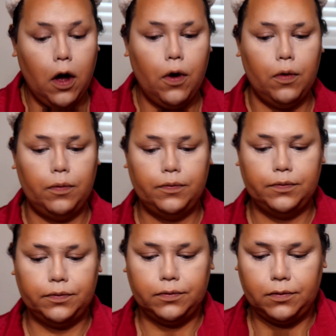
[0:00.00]
Oh,
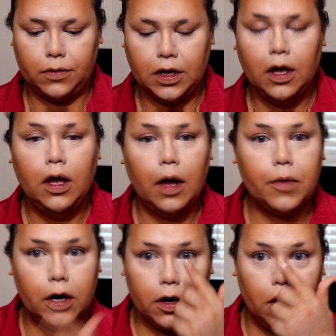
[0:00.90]

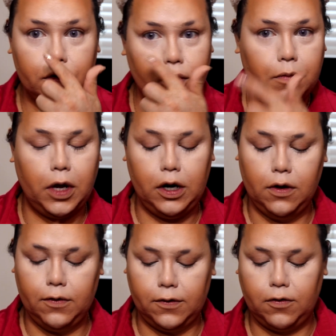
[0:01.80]
I'm going to contour my
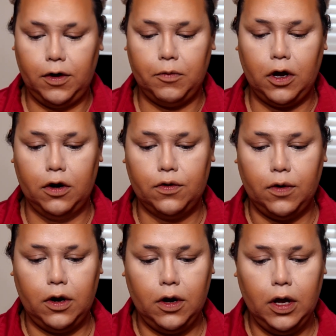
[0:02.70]
nose, cream
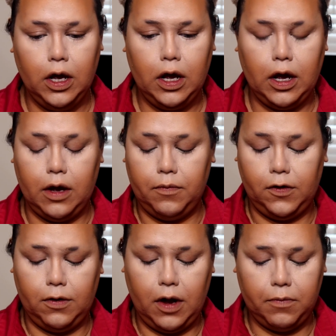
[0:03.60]
contour. Um,
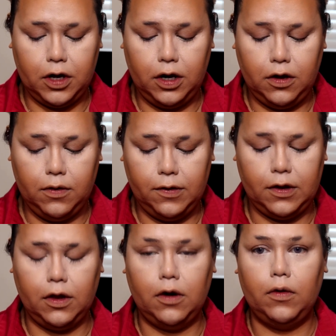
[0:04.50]
so I'm going to
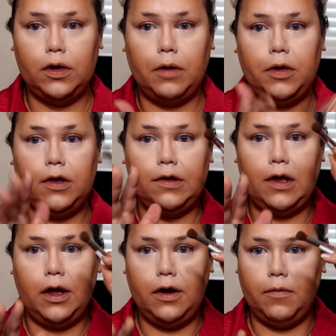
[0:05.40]
use the little nubby
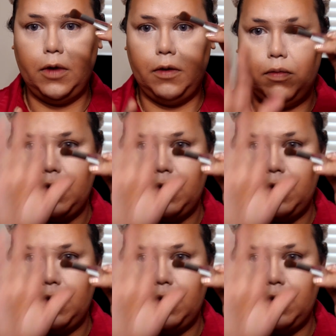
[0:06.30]
side of my